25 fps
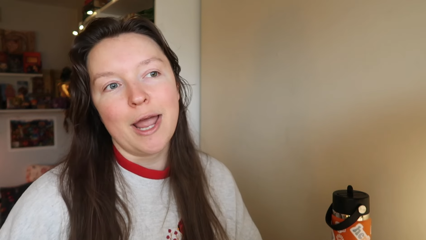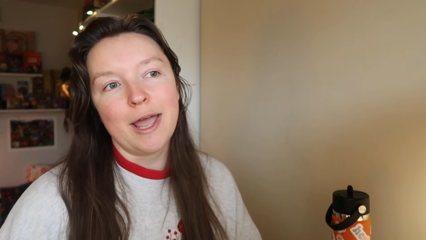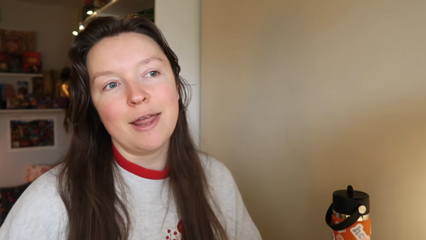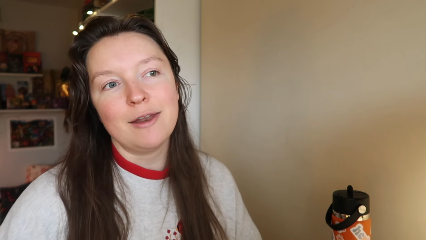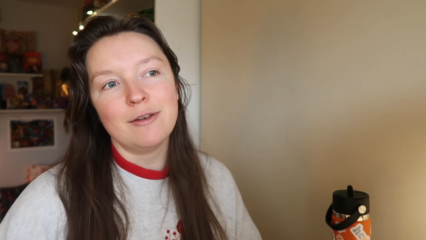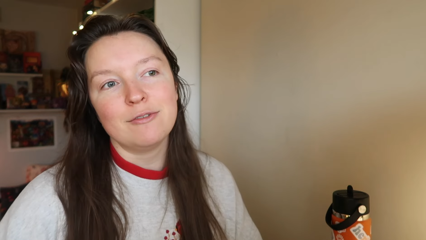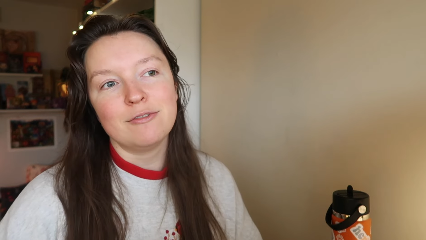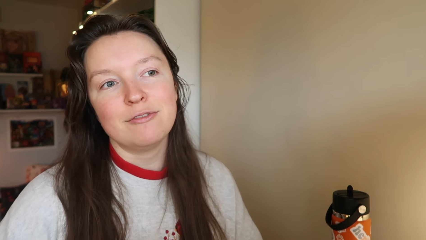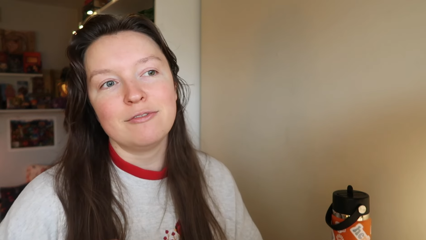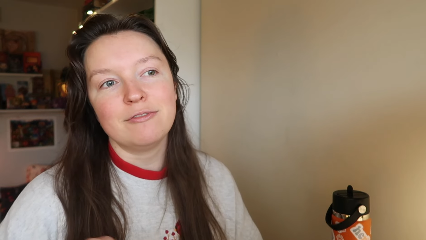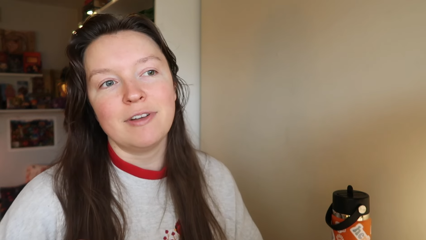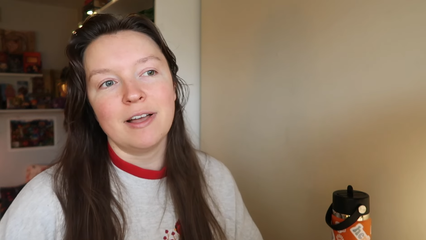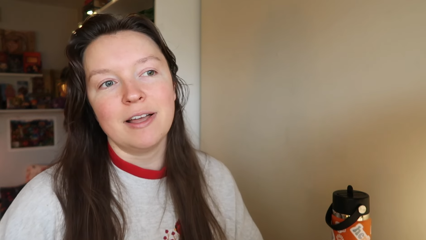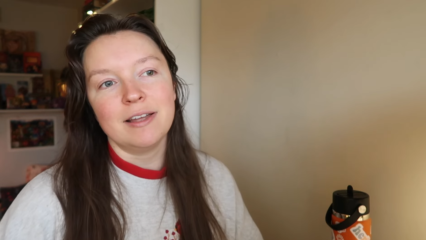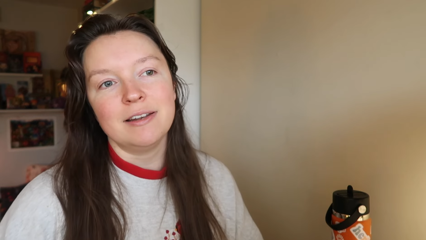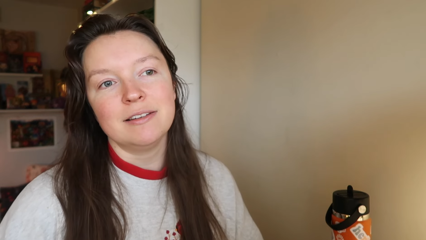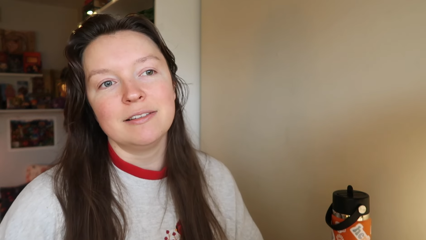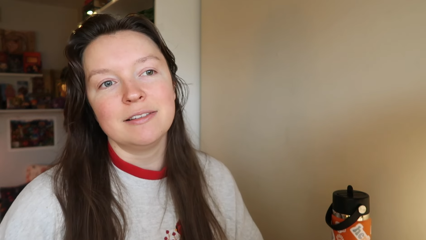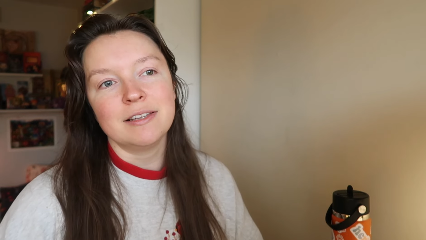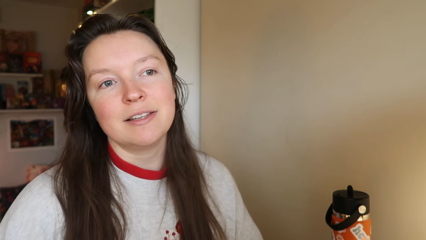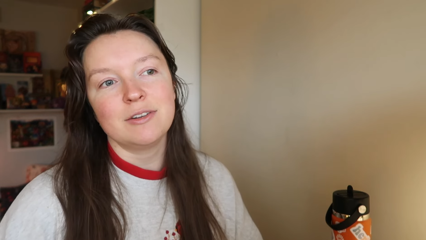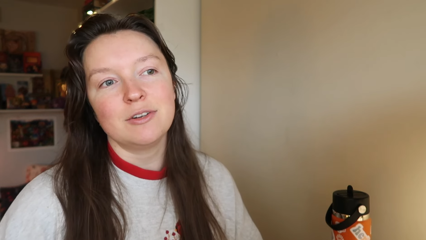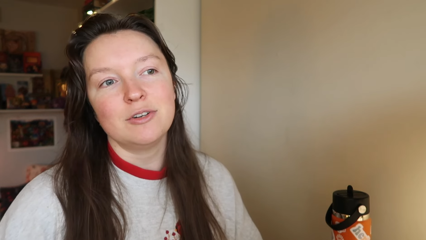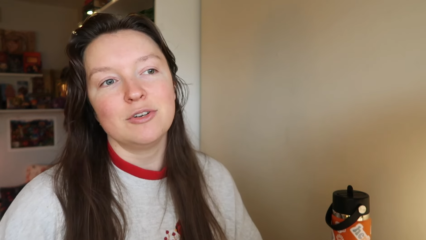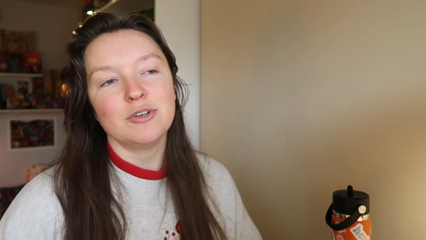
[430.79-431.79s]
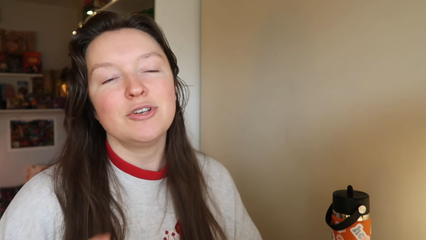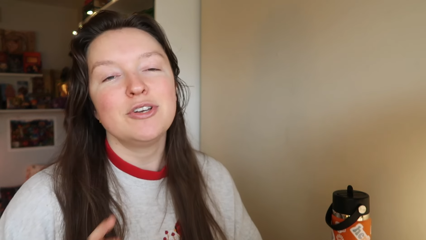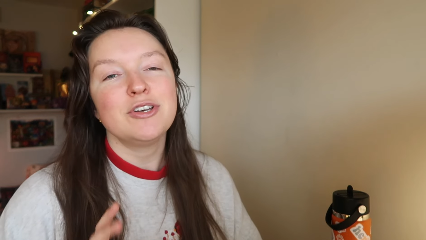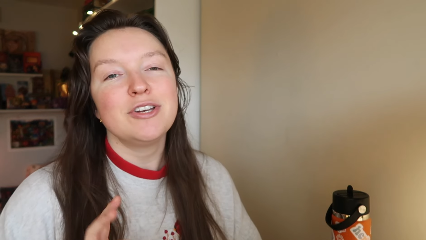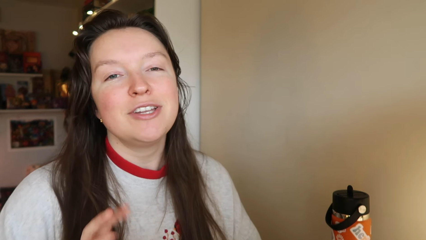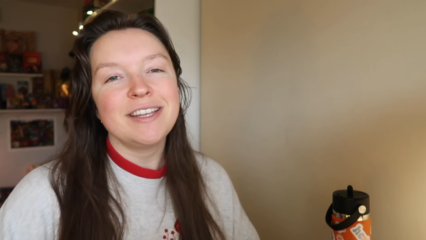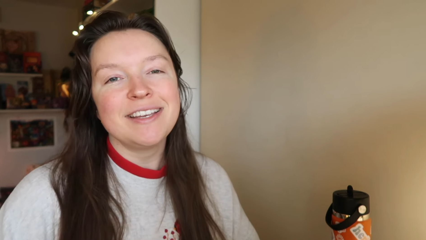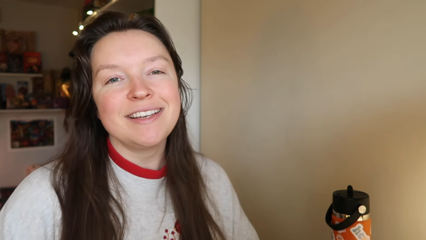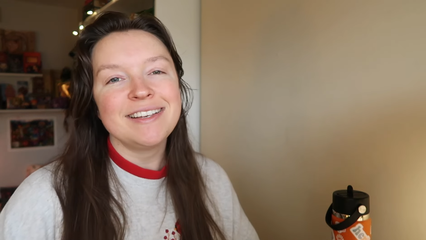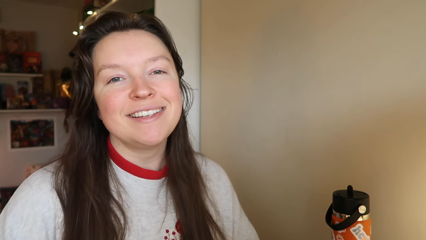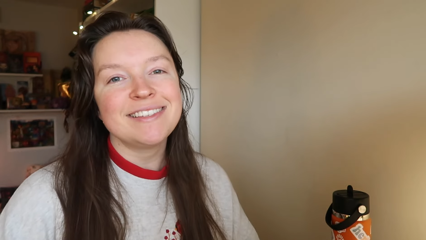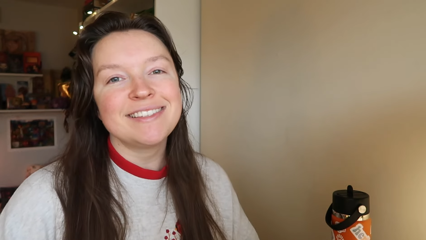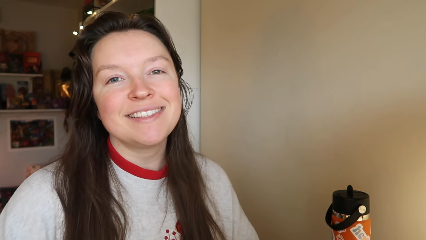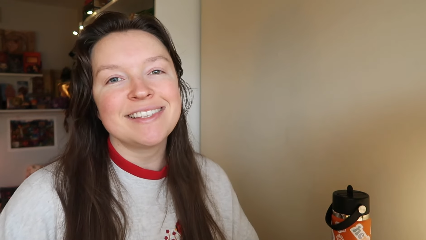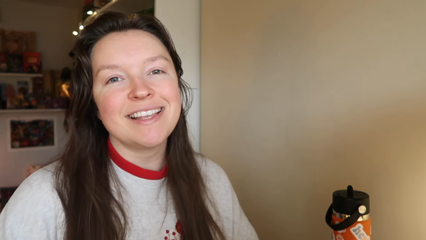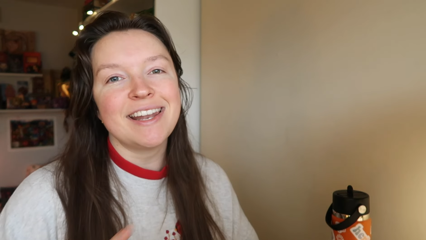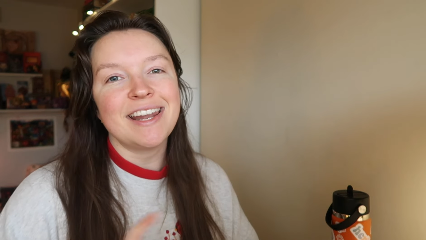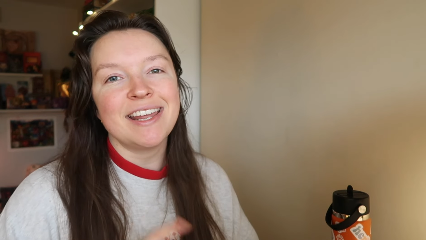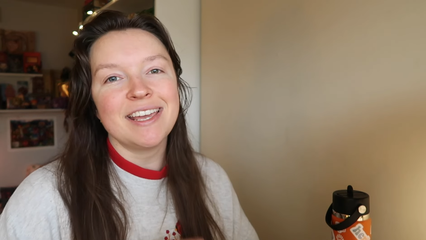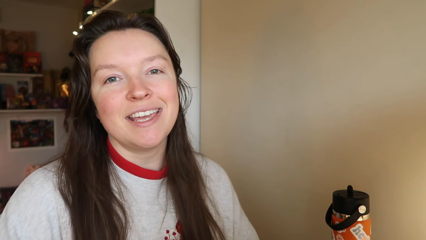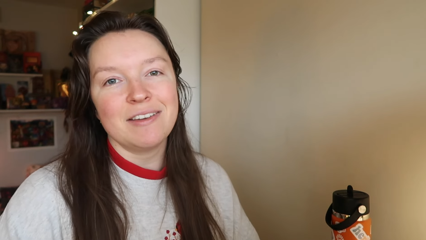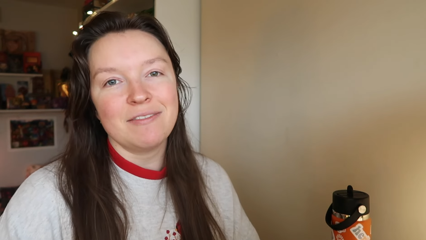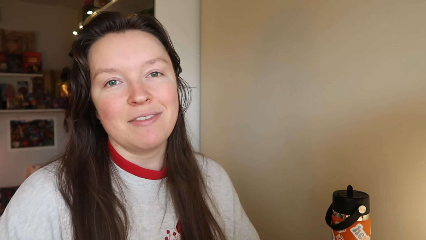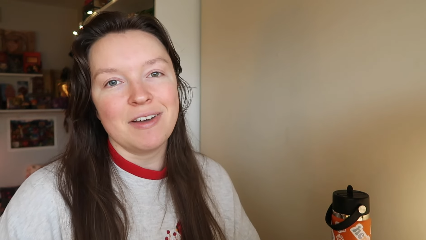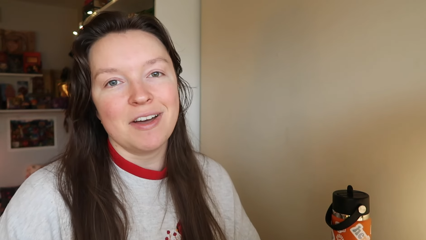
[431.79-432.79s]
and fun little goodies that
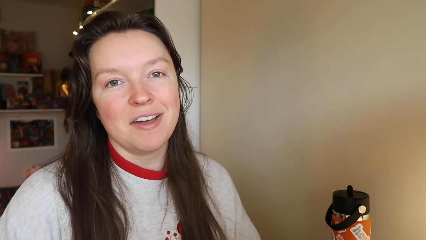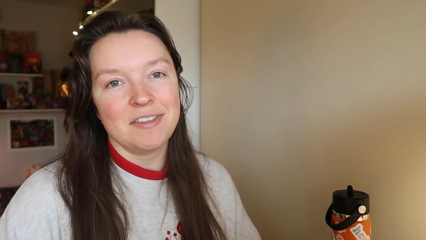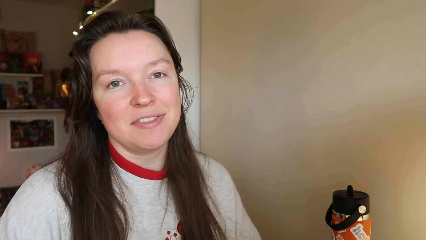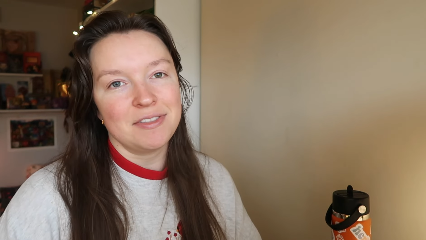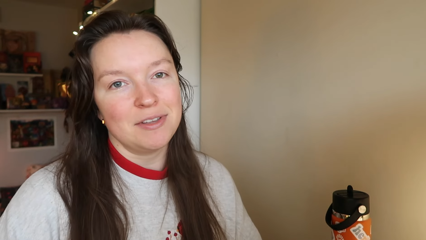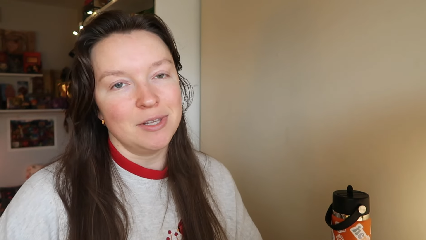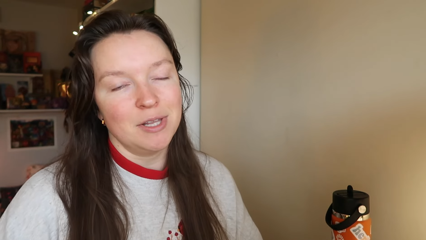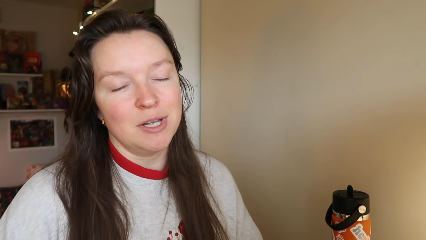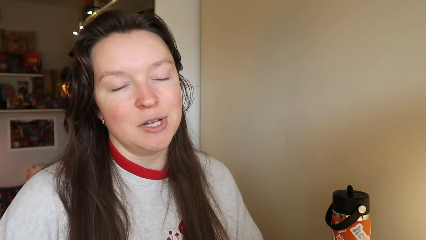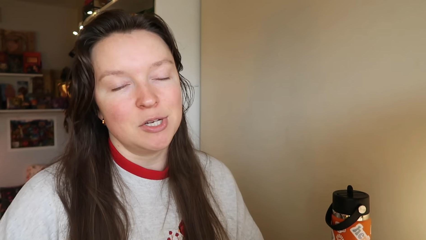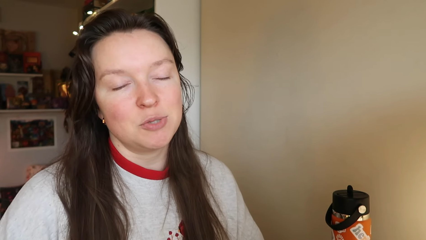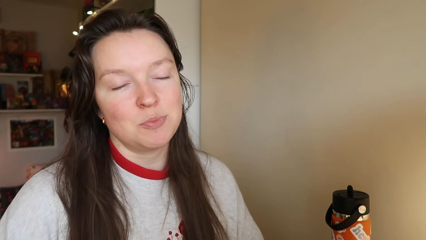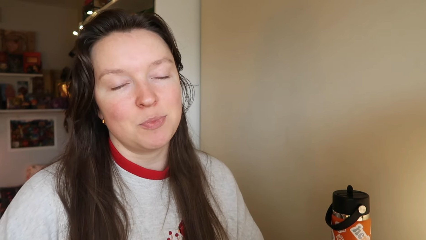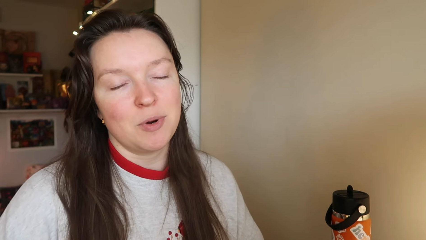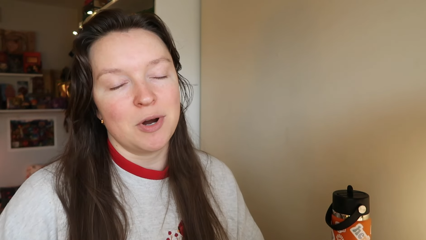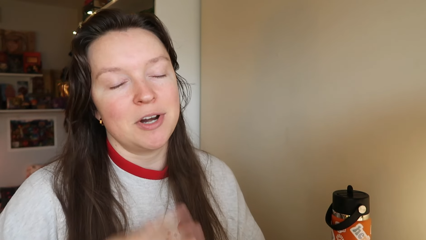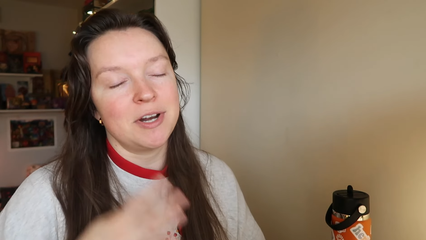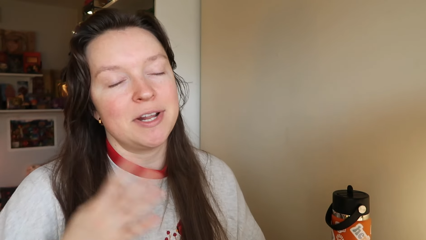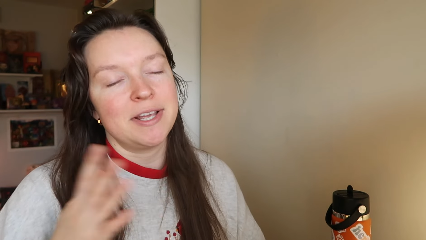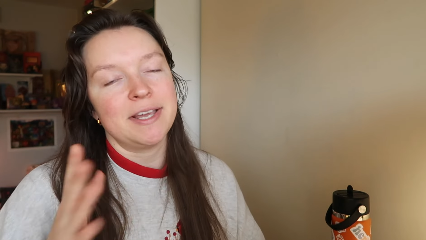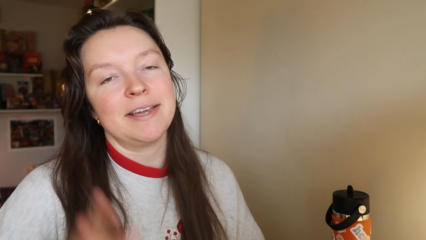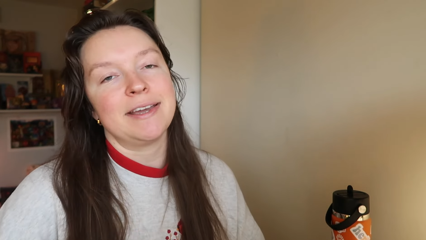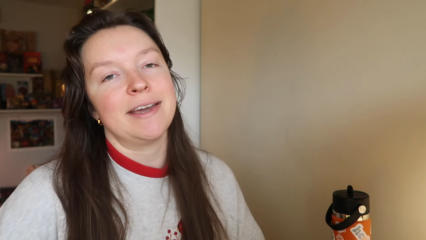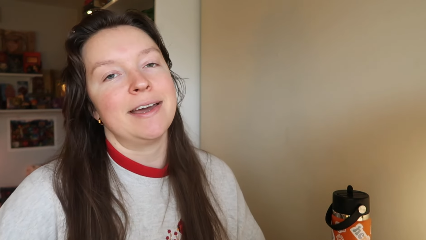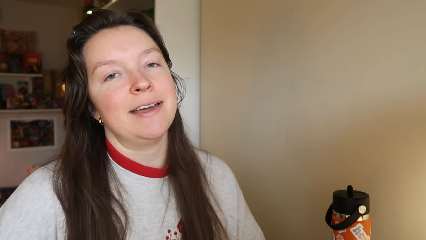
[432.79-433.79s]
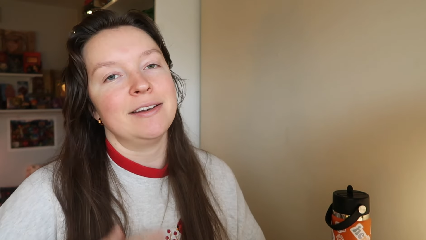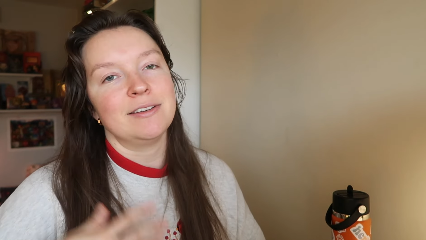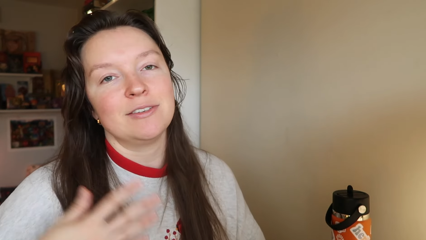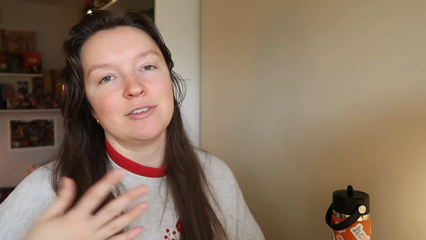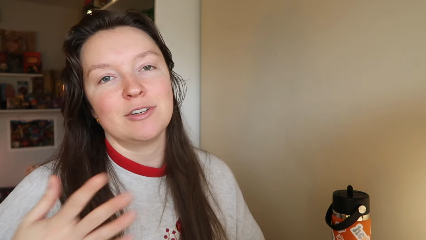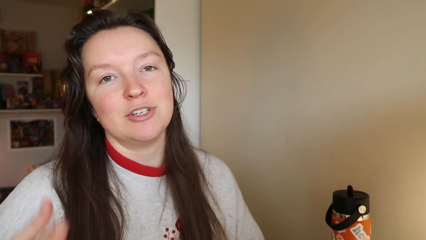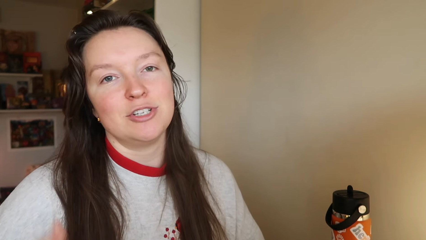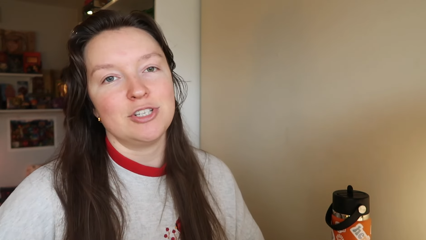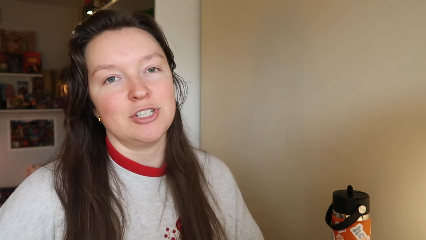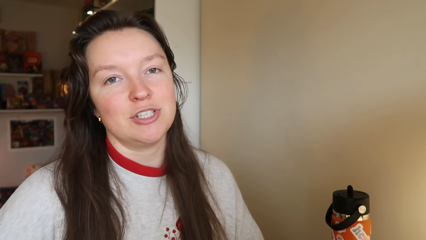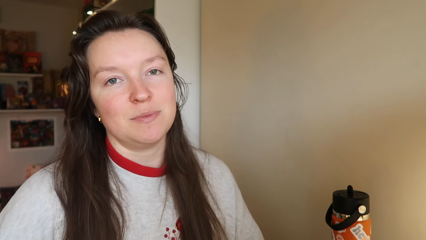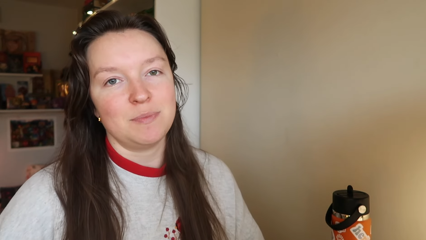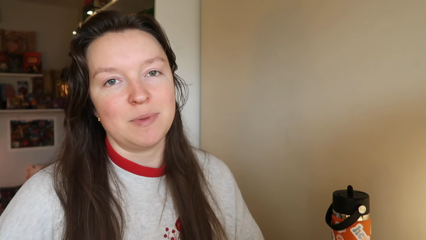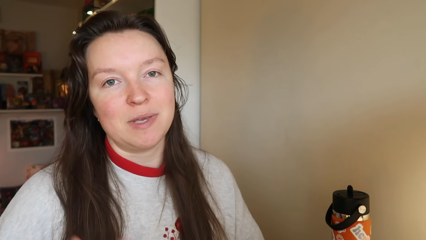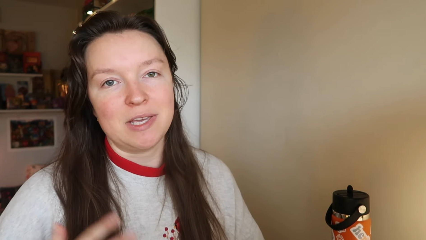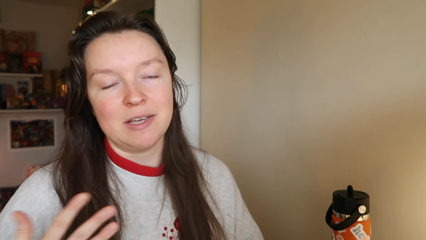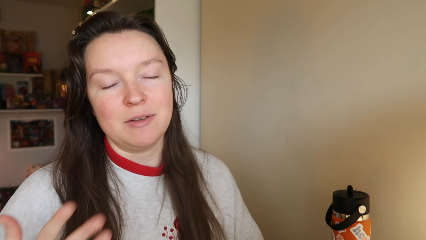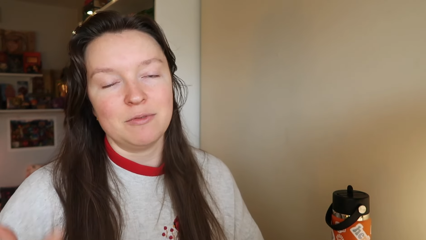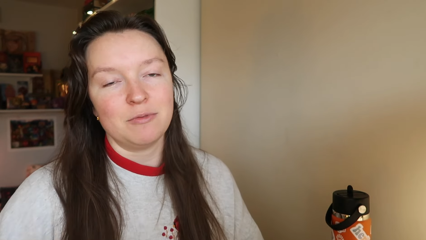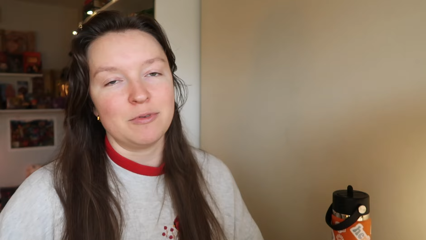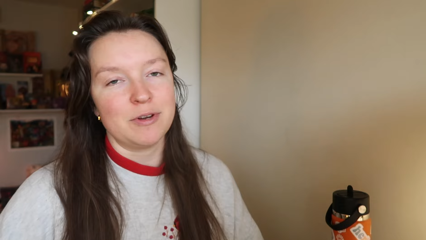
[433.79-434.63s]
I give out at the launch party again could just be